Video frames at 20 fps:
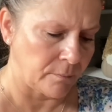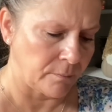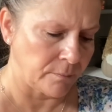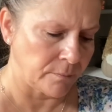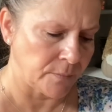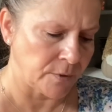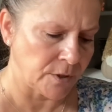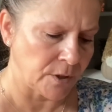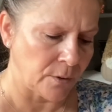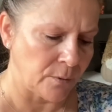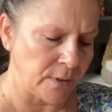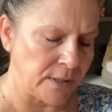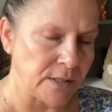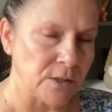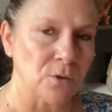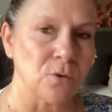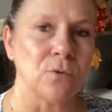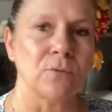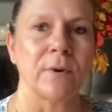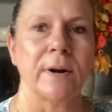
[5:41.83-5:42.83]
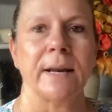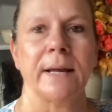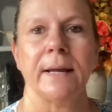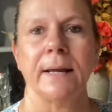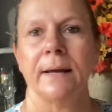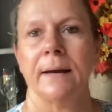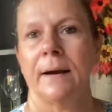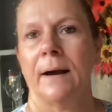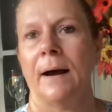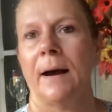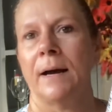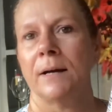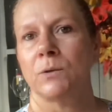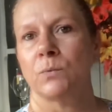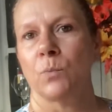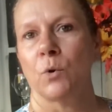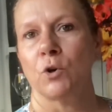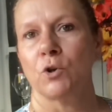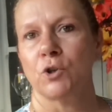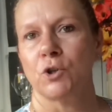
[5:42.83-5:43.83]
So he's already
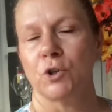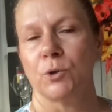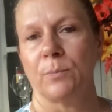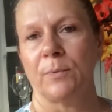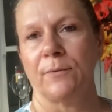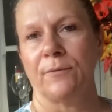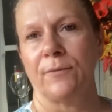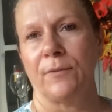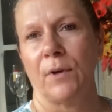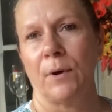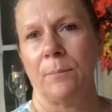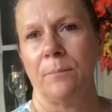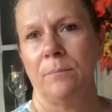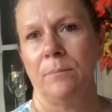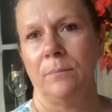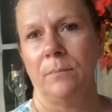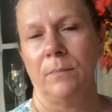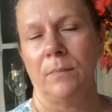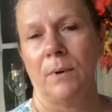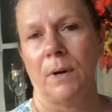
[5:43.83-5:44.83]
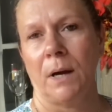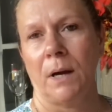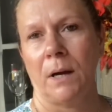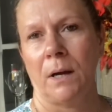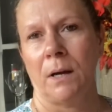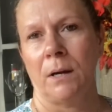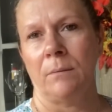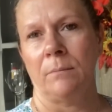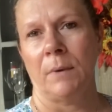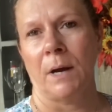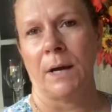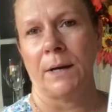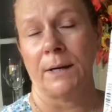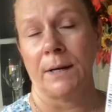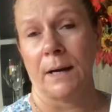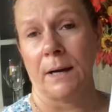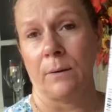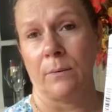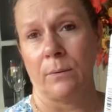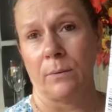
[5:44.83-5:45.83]
had one tub of them, and
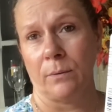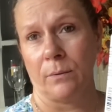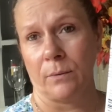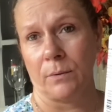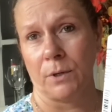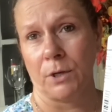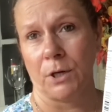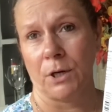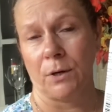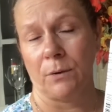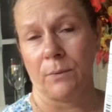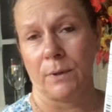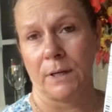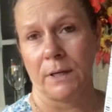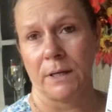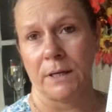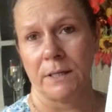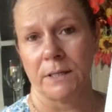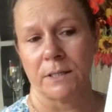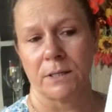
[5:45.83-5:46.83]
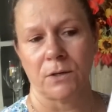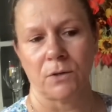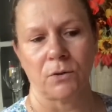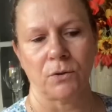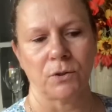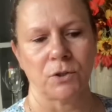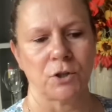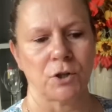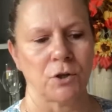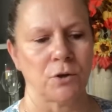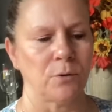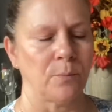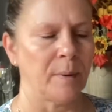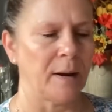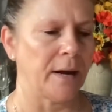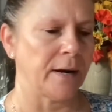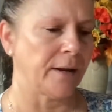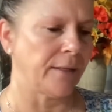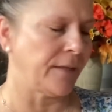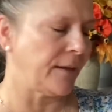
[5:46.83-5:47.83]
now, you know, he needed another tub,
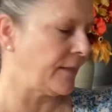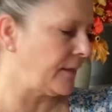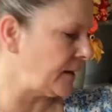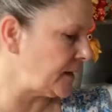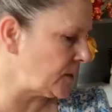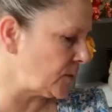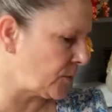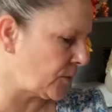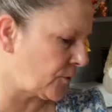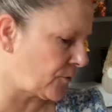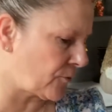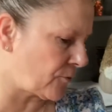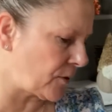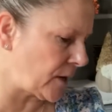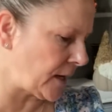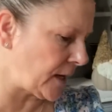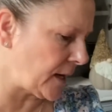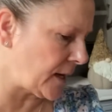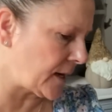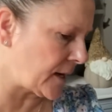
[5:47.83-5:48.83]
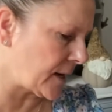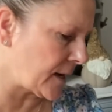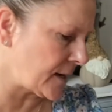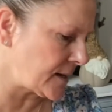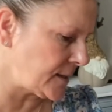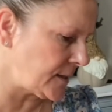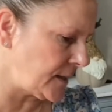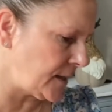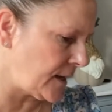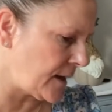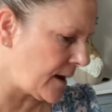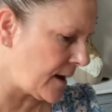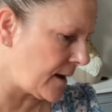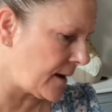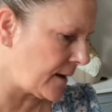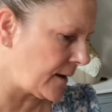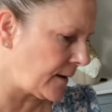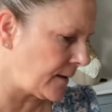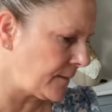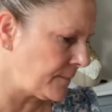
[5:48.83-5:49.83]
and I think these were
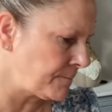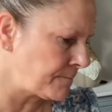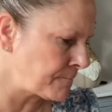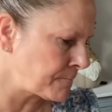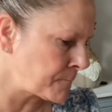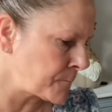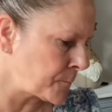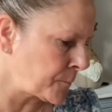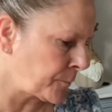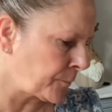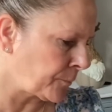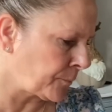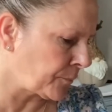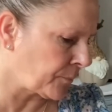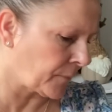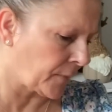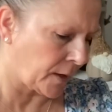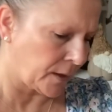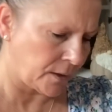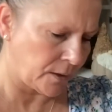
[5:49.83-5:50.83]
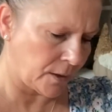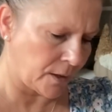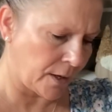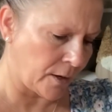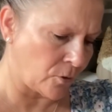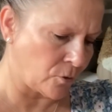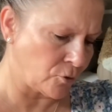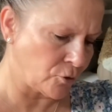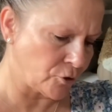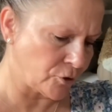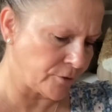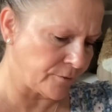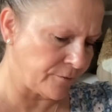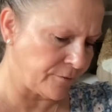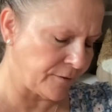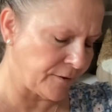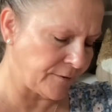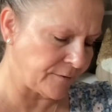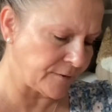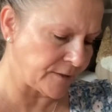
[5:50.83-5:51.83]
$3.99. You get
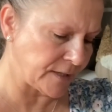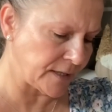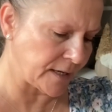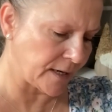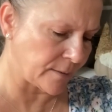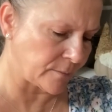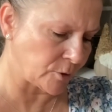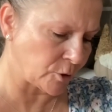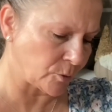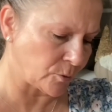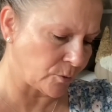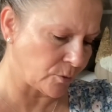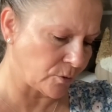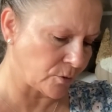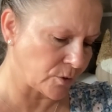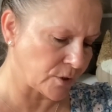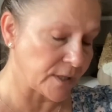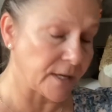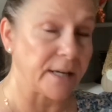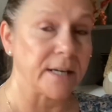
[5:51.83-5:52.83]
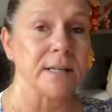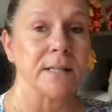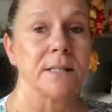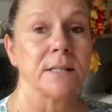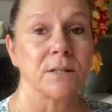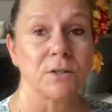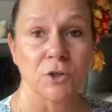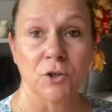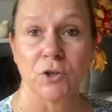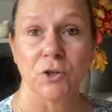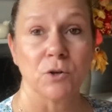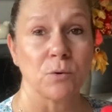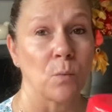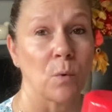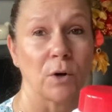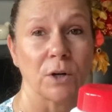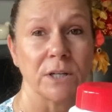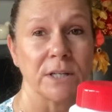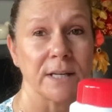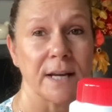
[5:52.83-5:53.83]
150 capsules, and it's just a
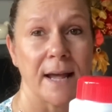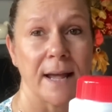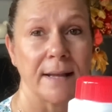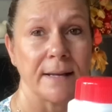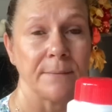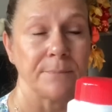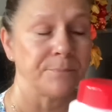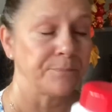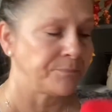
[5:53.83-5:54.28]
one a day.